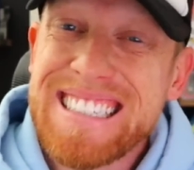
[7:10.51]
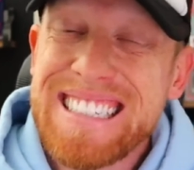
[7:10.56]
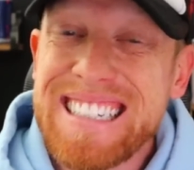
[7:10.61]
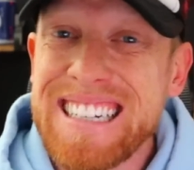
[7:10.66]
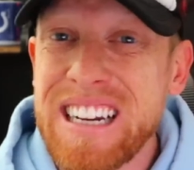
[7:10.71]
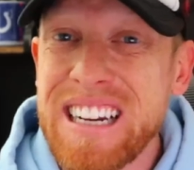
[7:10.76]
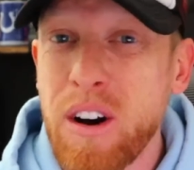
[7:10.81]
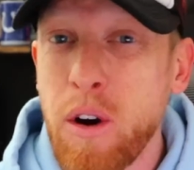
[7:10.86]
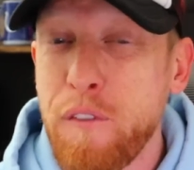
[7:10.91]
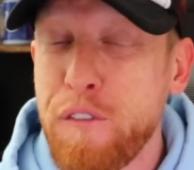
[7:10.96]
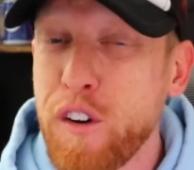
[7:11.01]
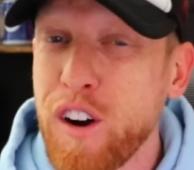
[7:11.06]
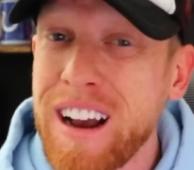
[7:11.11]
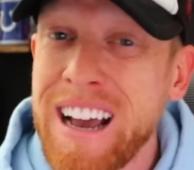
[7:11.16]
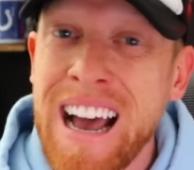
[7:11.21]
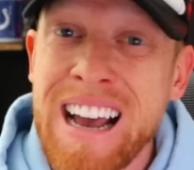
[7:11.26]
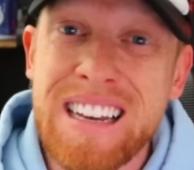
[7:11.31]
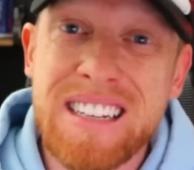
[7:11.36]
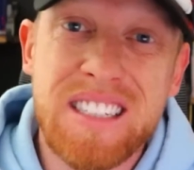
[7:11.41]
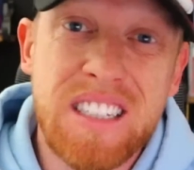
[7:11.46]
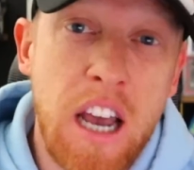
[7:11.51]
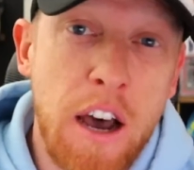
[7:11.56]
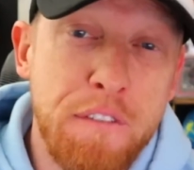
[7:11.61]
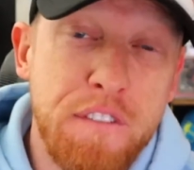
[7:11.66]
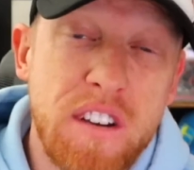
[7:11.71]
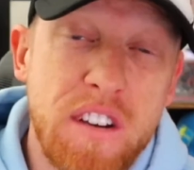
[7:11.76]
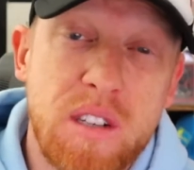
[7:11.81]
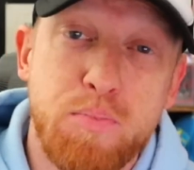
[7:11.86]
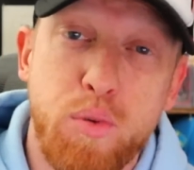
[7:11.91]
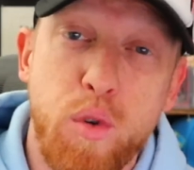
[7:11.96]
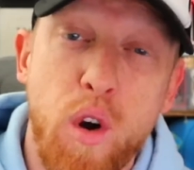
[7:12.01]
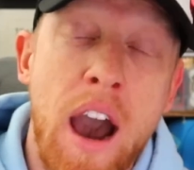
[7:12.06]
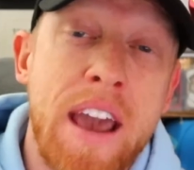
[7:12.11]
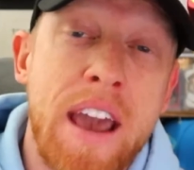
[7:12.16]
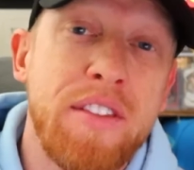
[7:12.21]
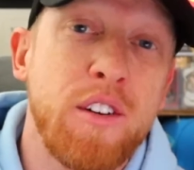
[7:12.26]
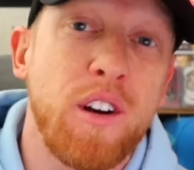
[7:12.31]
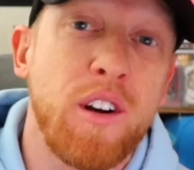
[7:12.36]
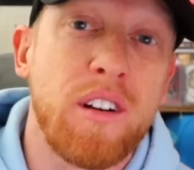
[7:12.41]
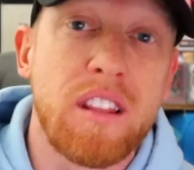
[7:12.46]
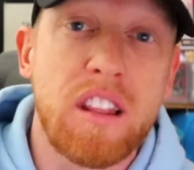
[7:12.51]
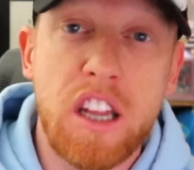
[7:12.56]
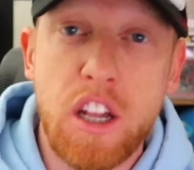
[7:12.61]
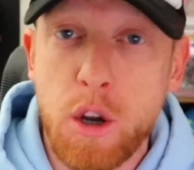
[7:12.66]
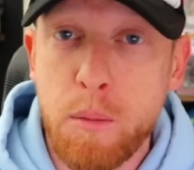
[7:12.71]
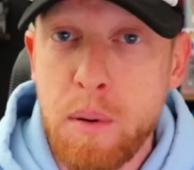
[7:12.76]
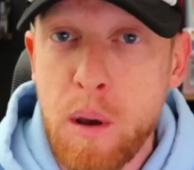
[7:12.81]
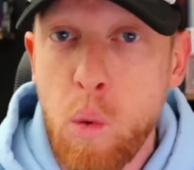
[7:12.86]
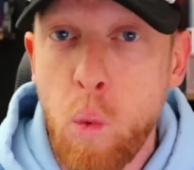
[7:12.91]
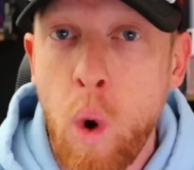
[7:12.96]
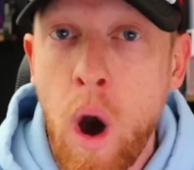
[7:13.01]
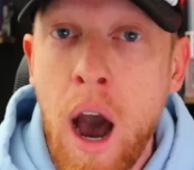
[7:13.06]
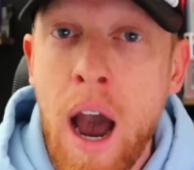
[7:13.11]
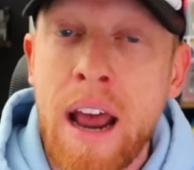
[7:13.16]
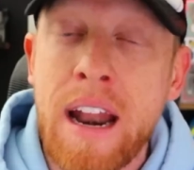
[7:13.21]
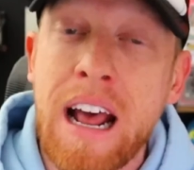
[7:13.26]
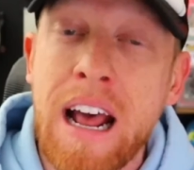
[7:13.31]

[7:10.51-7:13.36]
you know, for a guy as tough as Bryan, they're a little bit wide.